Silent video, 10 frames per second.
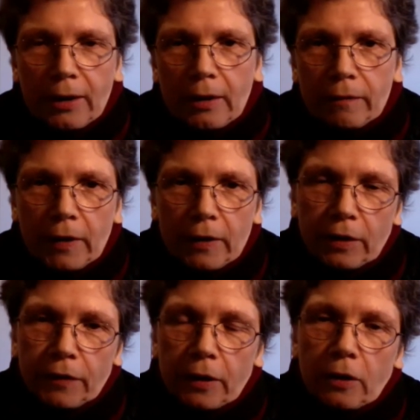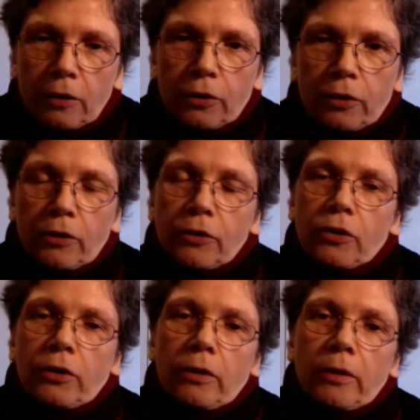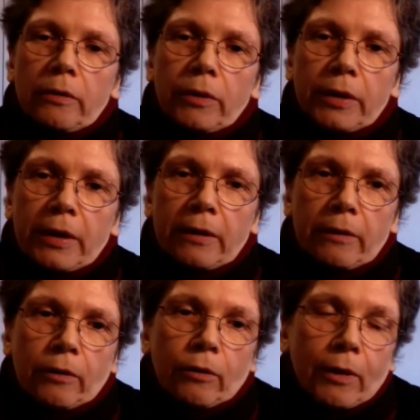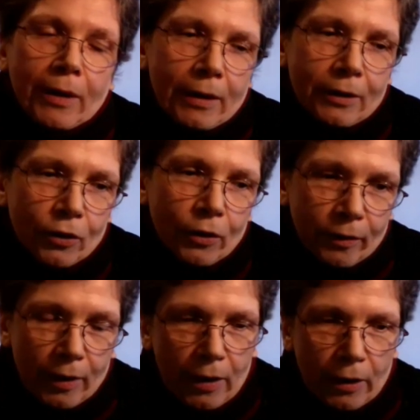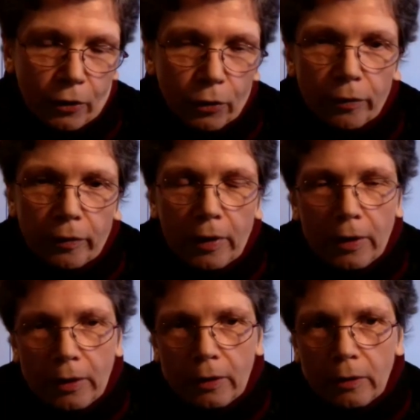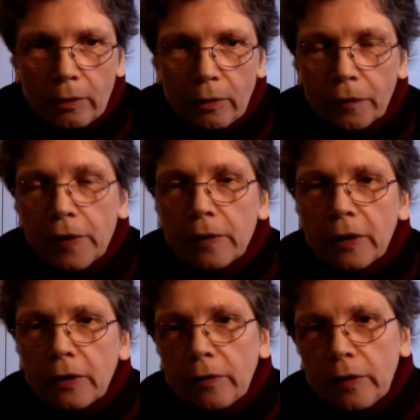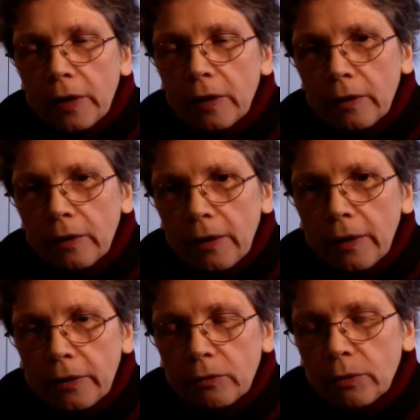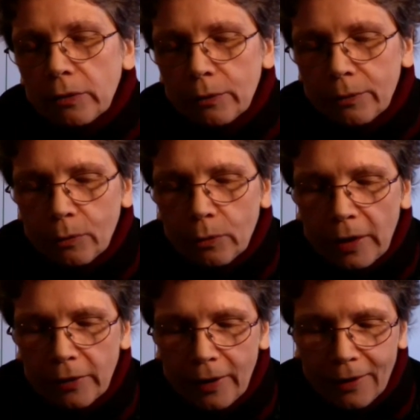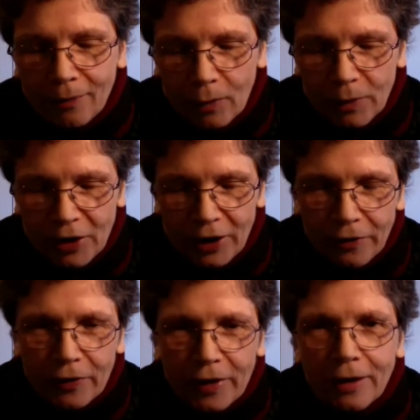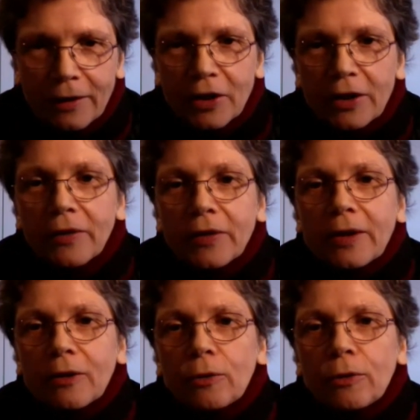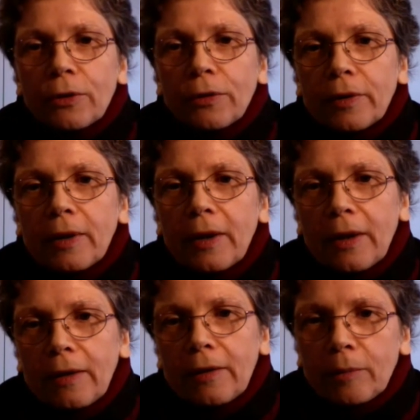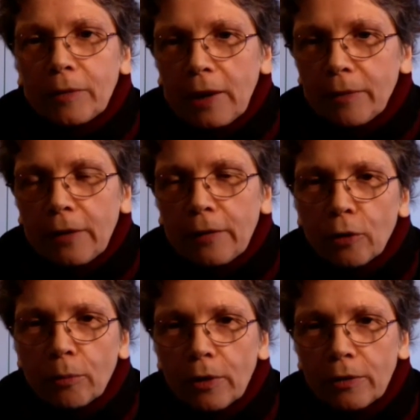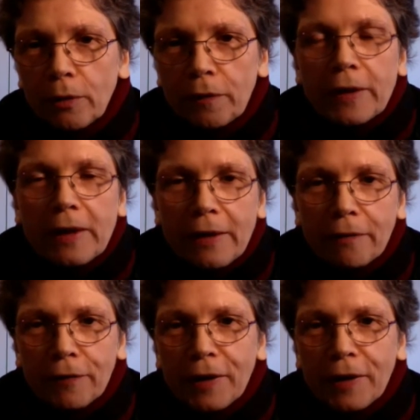it's very difficult to control what I, so I just use the things that still are, which are still interesting to use. Sometimes there is no more, nothing left.